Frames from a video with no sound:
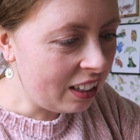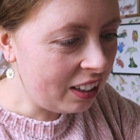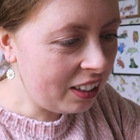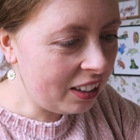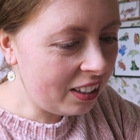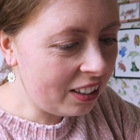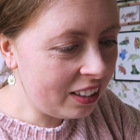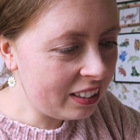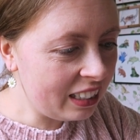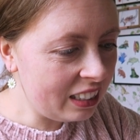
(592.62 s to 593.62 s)

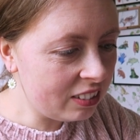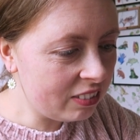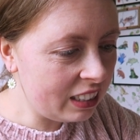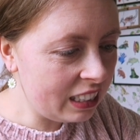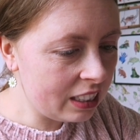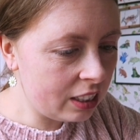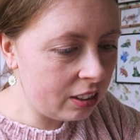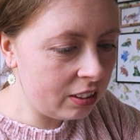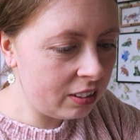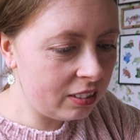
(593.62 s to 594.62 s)
Oh, they look really
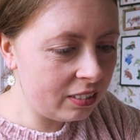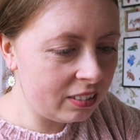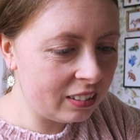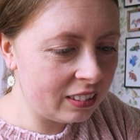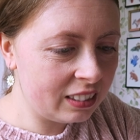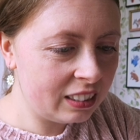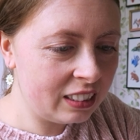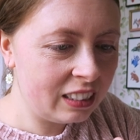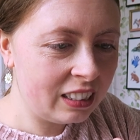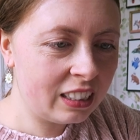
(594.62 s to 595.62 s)
cute.
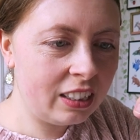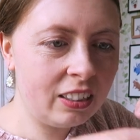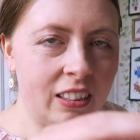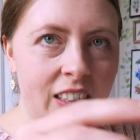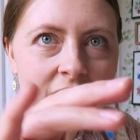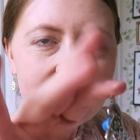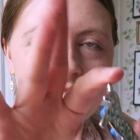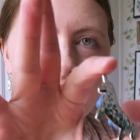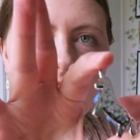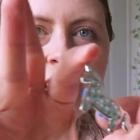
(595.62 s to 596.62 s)
Cute little